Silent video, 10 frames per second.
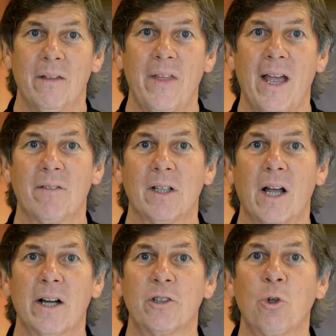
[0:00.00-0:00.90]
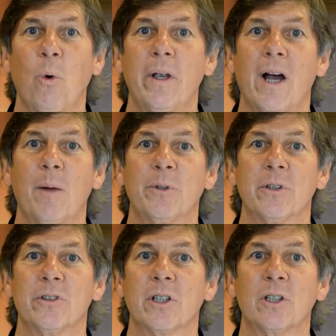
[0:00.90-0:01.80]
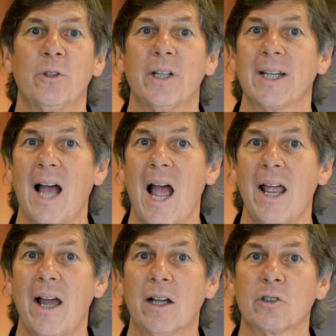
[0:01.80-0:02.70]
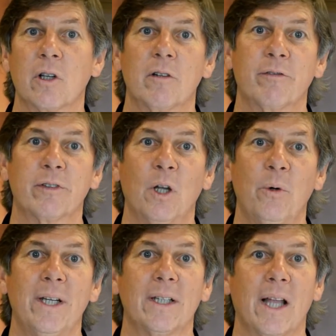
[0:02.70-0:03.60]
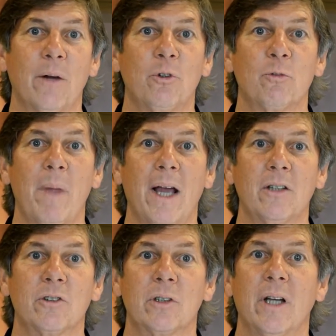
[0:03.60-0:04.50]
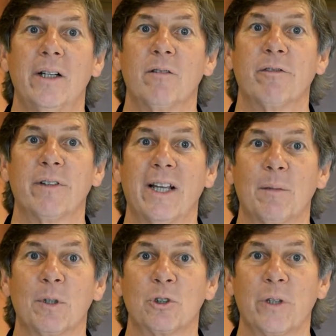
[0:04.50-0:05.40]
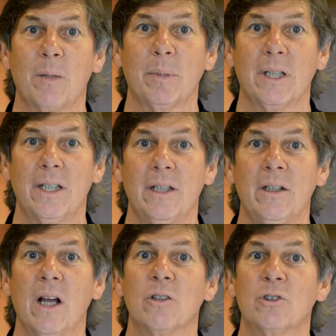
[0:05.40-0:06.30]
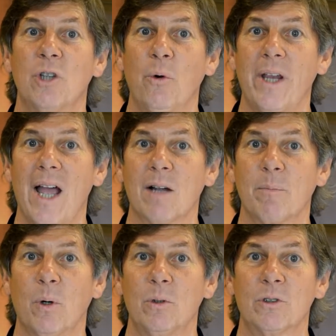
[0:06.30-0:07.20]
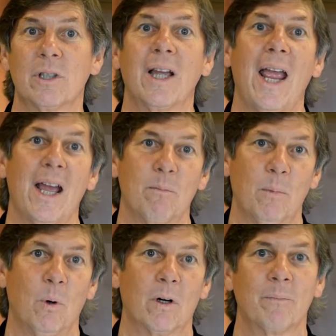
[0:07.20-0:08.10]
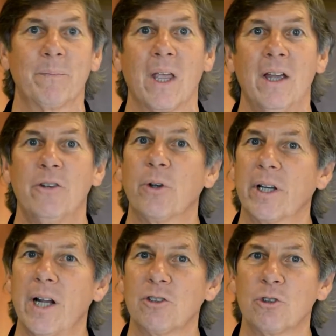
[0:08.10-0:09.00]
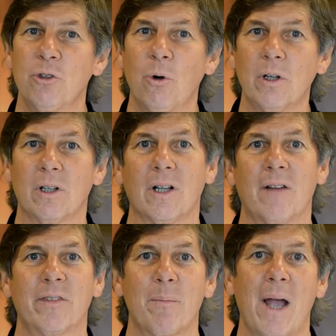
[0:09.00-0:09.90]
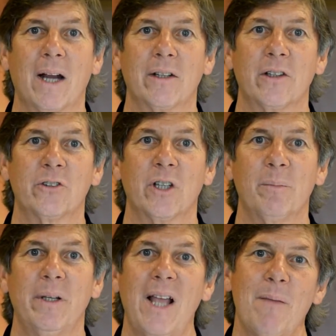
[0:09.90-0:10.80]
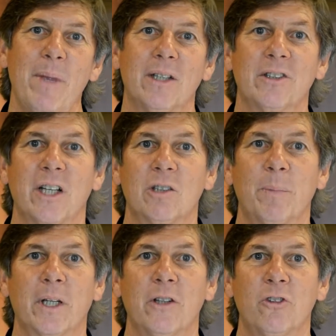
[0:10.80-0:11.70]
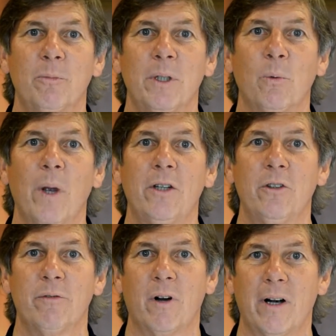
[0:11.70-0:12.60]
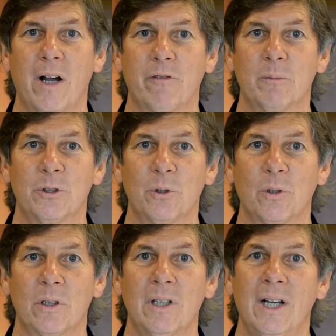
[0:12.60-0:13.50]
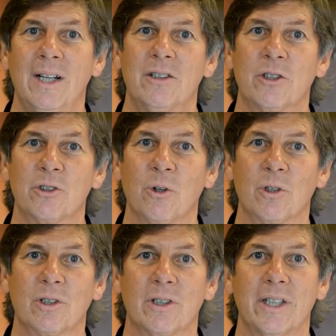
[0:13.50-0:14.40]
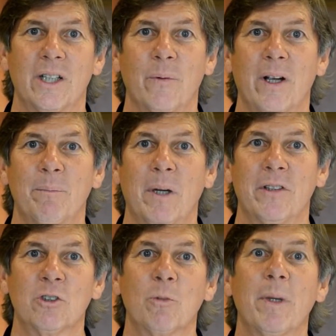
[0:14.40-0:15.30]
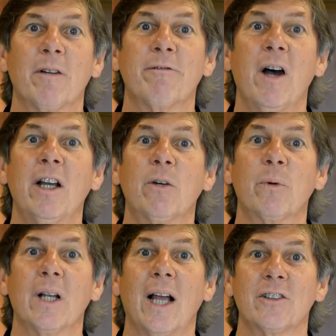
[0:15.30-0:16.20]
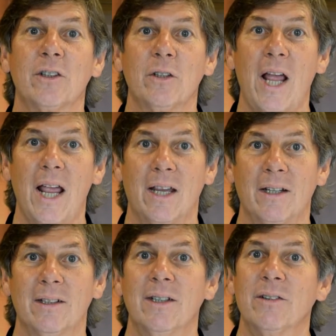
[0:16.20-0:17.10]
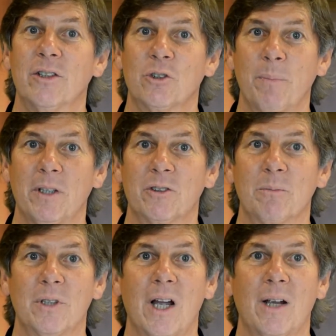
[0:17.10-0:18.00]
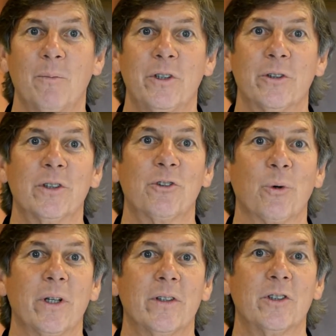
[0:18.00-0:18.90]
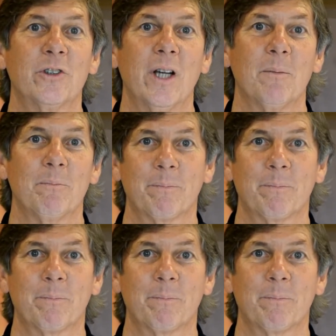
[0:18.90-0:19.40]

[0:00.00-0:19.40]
They have a lot of toy options, including kayaks, floating lounge mats, an inflatable trampoline, zodiac boats, and more. You cannot snorkel off the back of the ship, and that makes sense because you'd be way too far out from shore to snorkel anyway, but this will be a fun and relaxing day to spend some time when you're enjoying the ship.